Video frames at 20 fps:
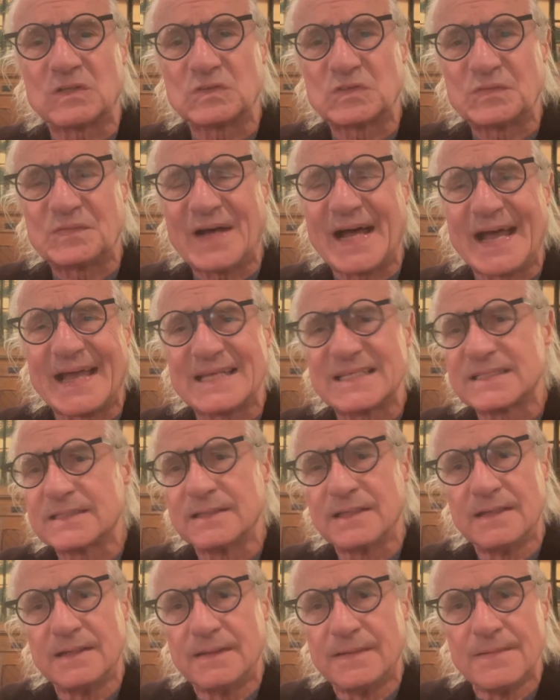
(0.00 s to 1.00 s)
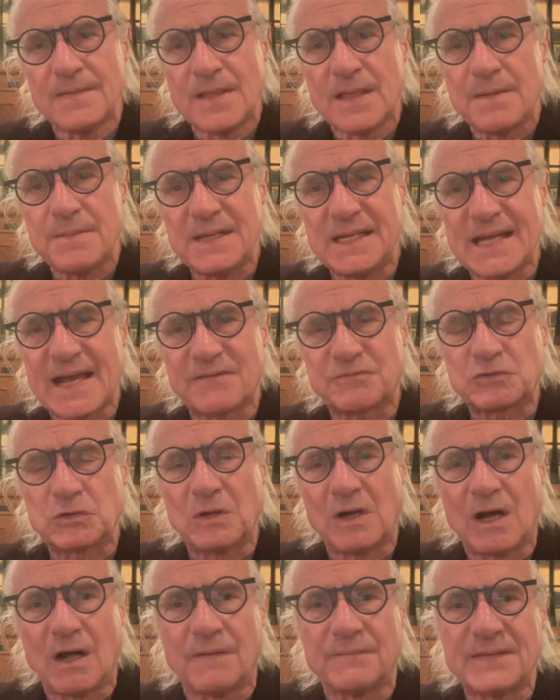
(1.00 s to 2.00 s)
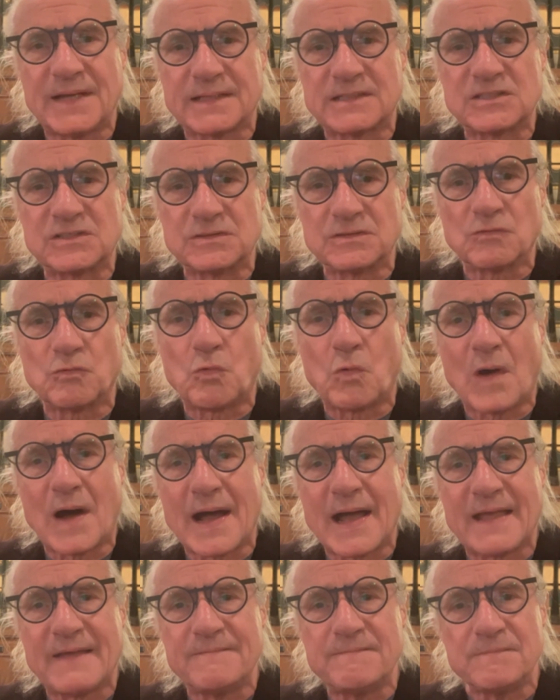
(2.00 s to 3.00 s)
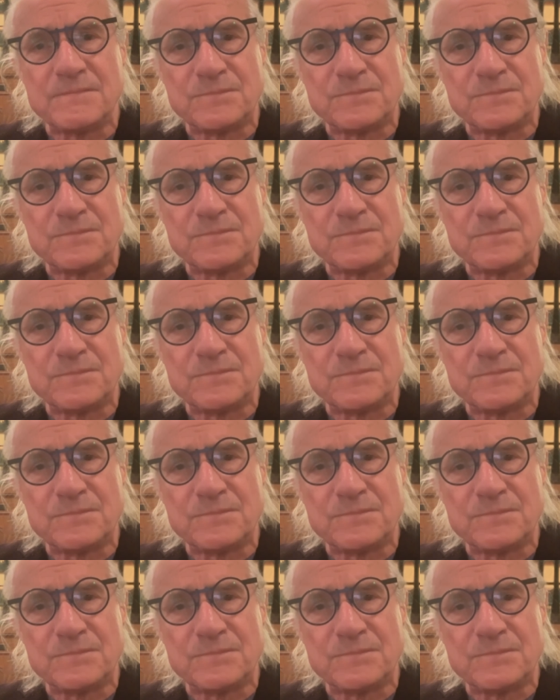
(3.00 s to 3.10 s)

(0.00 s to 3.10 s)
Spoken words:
device. I mean, after all, that's why